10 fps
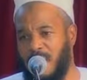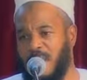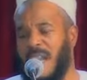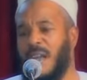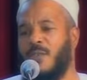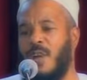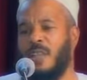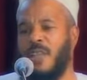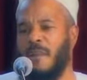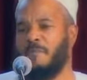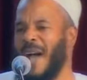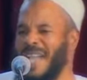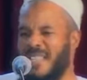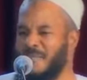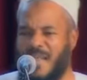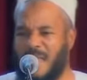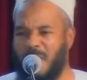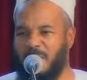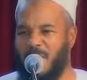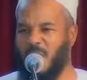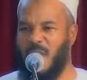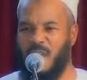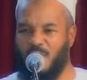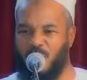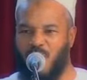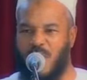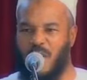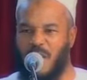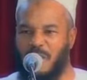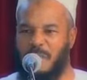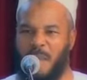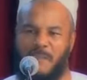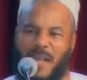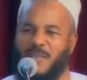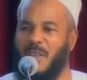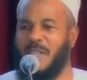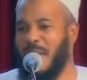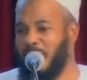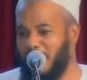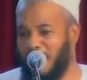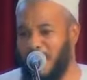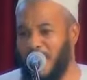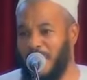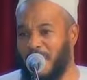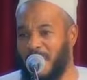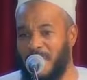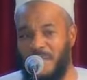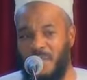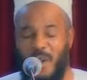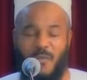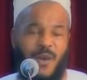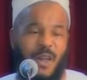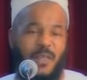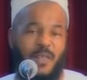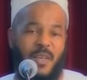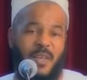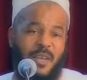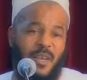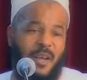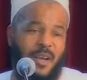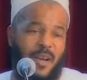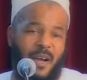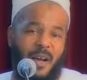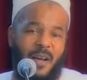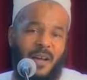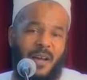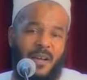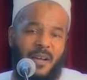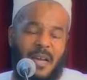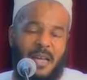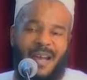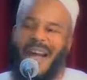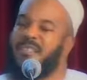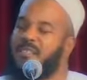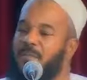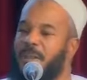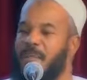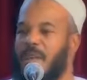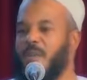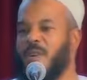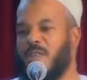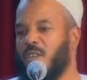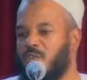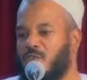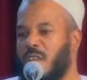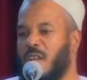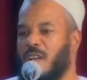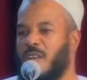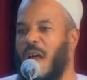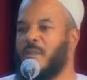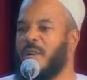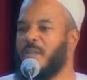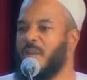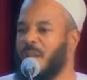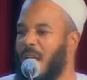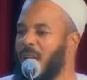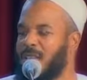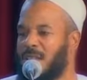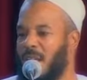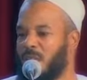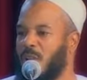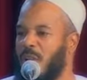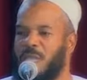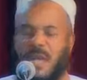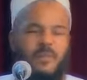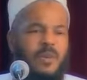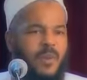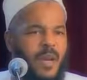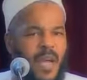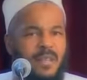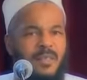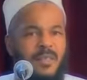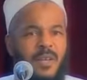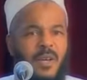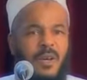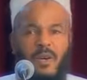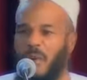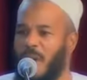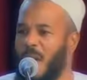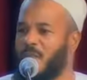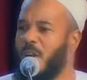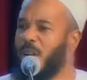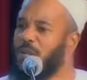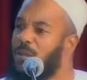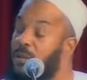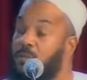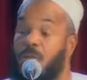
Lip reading: He said, I follow the Abbasi madhab because I used to study under Ibn Abbas all the time. Or I follow the Al-Asi madhab because I used to study under Amr ibn al-As, Abdullah ibn Amr ibn al-As. Or I follow